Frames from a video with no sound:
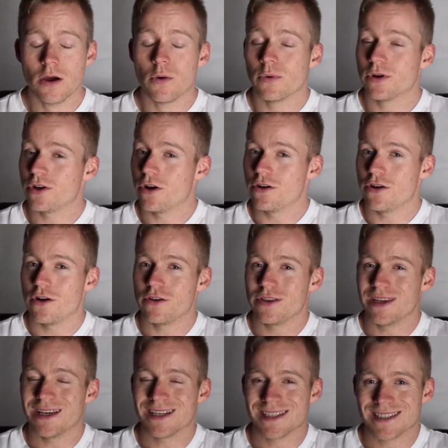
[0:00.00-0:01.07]
we don't know
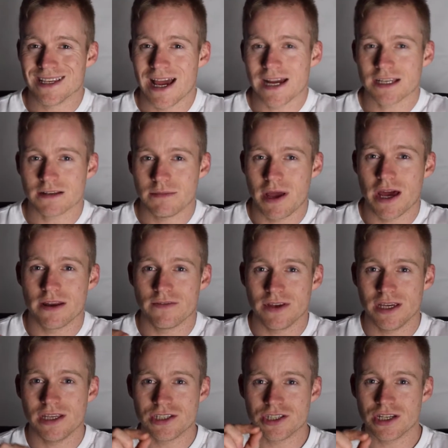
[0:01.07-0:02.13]
the exact amount of
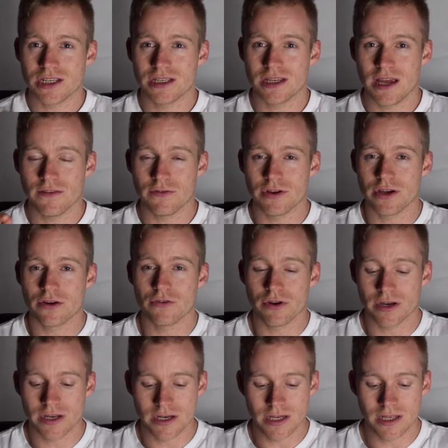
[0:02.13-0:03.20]
each and every
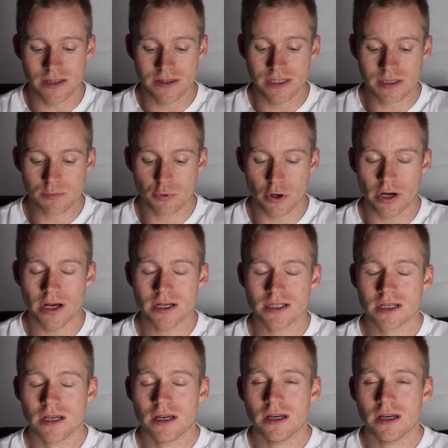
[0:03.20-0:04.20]
ingredient in this product.